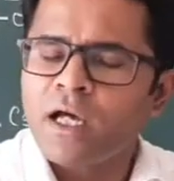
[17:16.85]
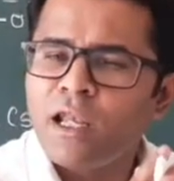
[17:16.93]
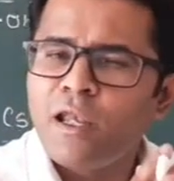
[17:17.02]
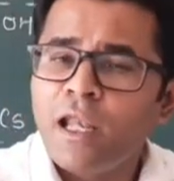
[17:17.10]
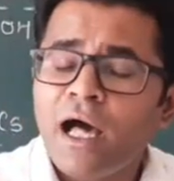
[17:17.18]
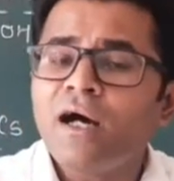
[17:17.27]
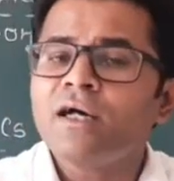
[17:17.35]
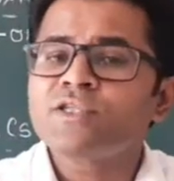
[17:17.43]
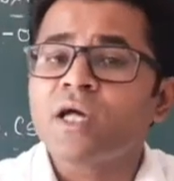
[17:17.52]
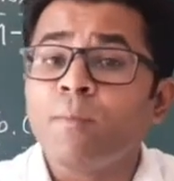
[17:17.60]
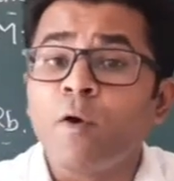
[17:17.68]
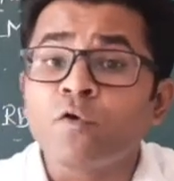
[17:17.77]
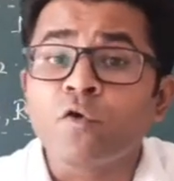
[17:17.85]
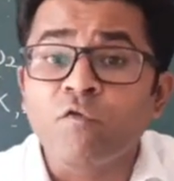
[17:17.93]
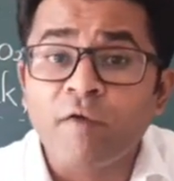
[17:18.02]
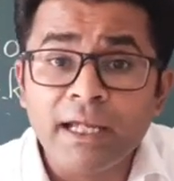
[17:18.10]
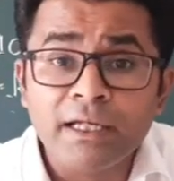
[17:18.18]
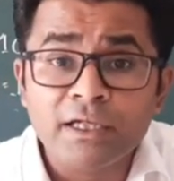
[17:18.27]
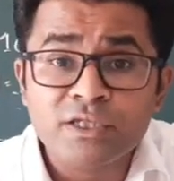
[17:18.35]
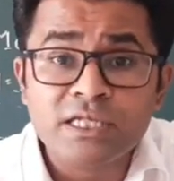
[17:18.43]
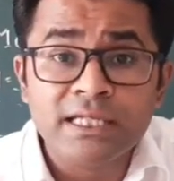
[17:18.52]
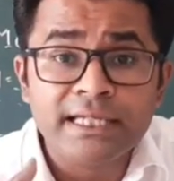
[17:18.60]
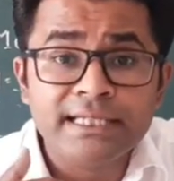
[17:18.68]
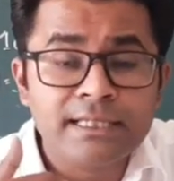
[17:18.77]
a large amount of
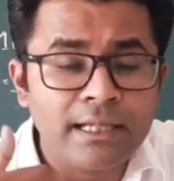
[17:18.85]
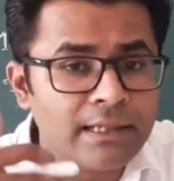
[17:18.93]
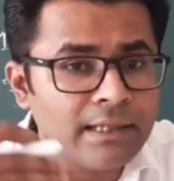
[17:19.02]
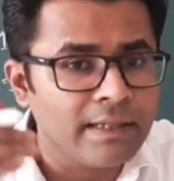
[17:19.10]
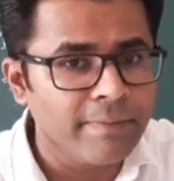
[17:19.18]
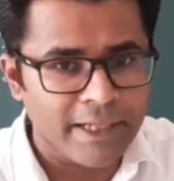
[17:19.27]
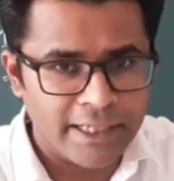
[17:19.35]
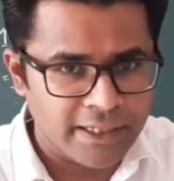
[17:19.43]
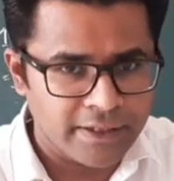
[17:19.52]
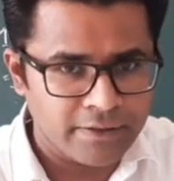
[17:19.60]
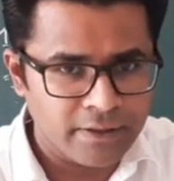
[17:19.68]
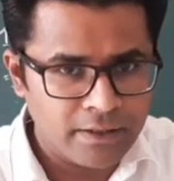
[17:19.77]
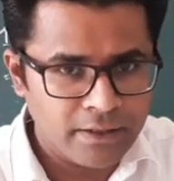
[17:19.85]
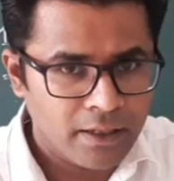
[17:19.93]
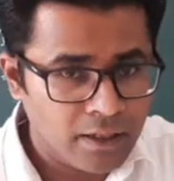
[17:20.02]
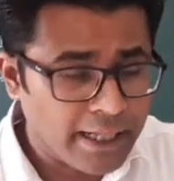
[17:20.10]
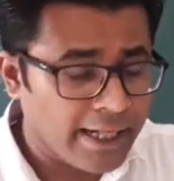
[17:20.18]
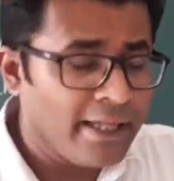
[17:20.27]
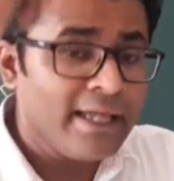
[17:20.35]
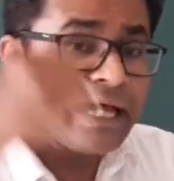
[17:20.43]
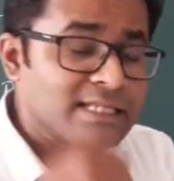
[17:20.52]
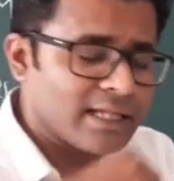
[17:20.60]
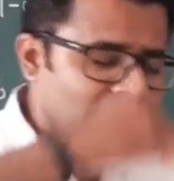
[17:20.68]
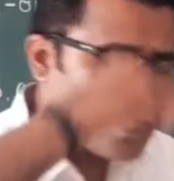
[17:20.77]
energy is liberated. Okay, as a